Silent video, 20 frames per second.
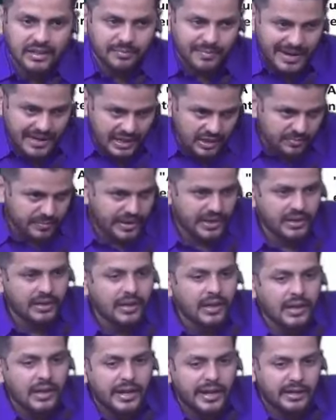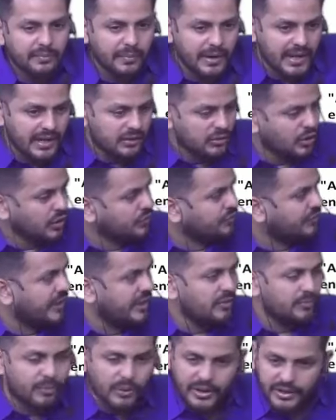management and break those
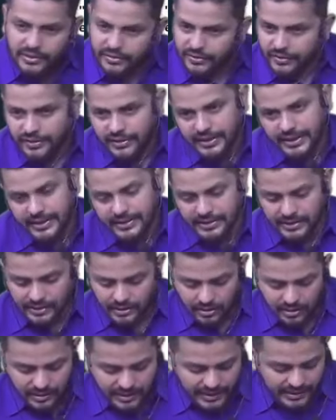5 points in detail. All right,